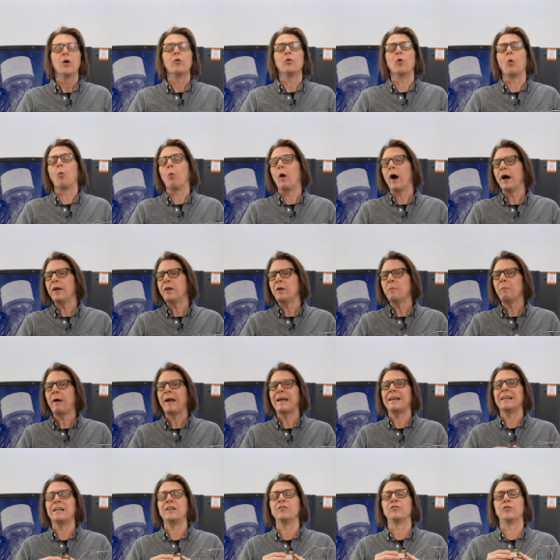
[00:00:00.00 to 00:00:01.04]
Now why you
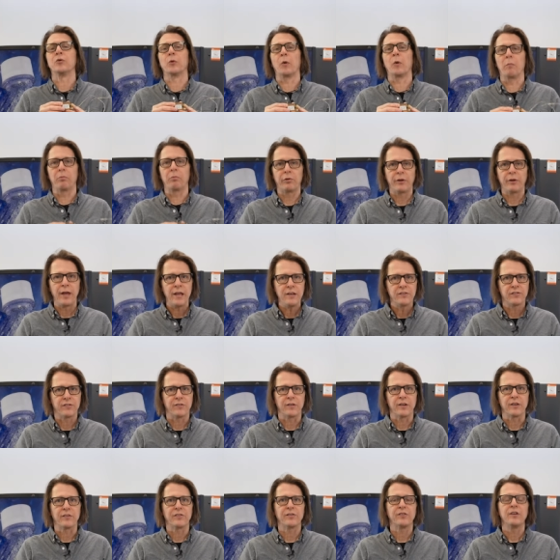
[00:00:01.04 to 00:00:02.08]
might need to replace
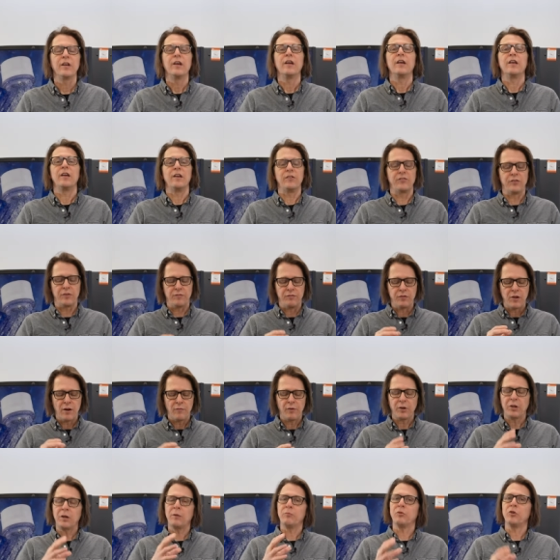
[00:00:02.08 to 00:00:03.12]
this is if you
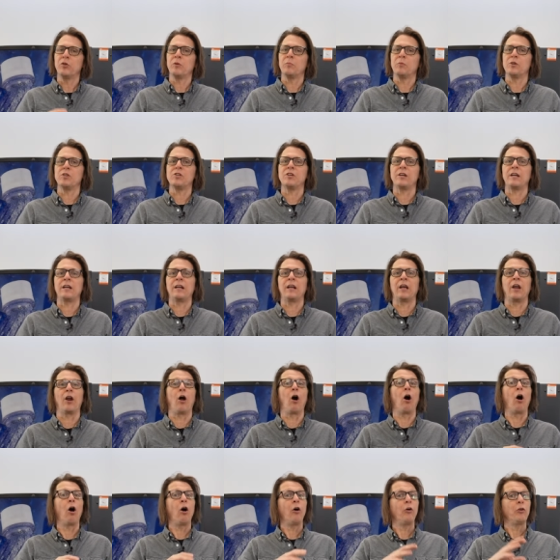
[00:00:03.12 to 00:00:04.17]
ever come to your machine and
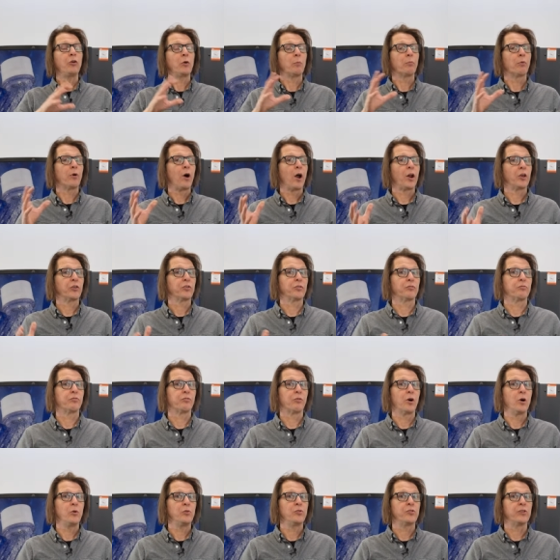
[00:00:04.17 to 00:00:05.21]
all your products are
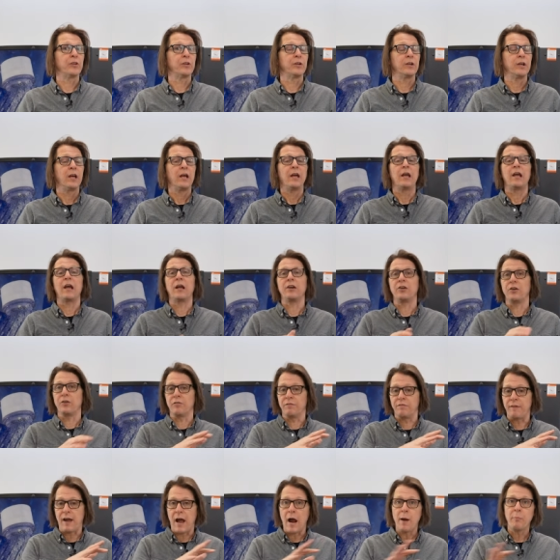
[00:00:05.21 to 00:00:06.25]
frozen and your
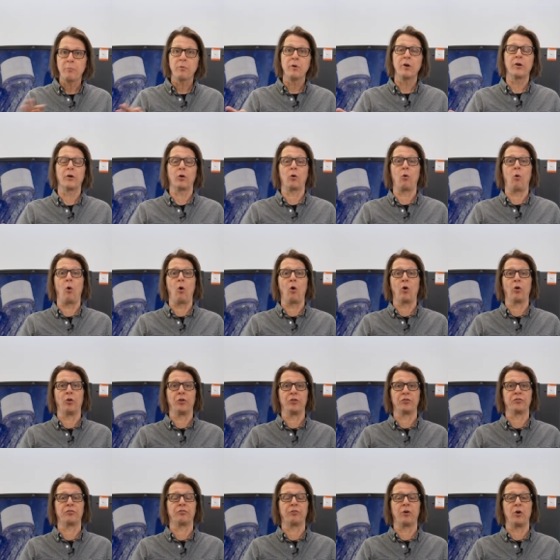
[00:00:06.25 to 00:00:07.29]
evaporator coil
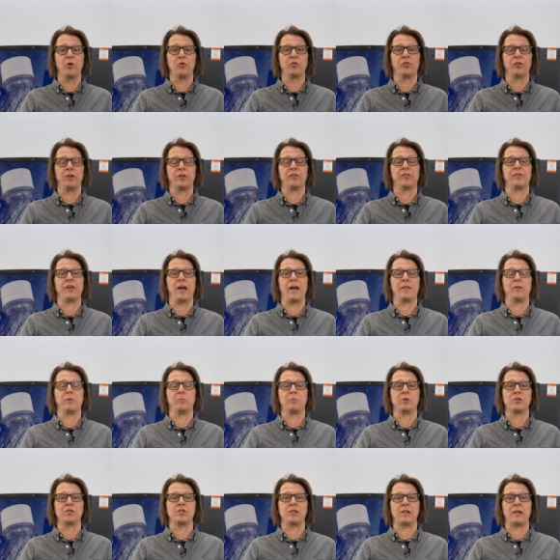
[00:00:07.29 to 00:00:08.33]
is frozen inside the
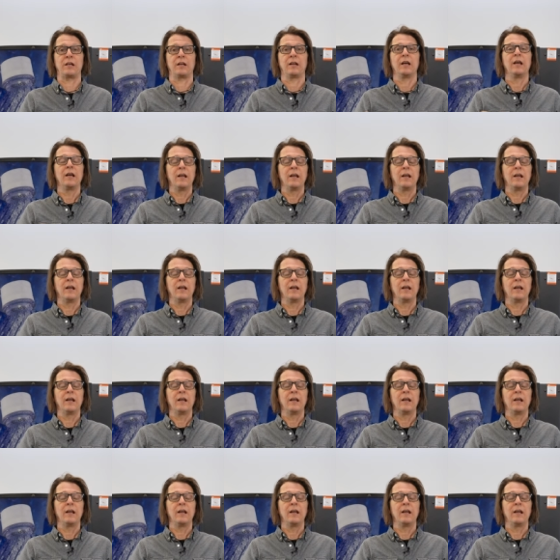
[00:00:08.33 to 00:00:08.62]
machine,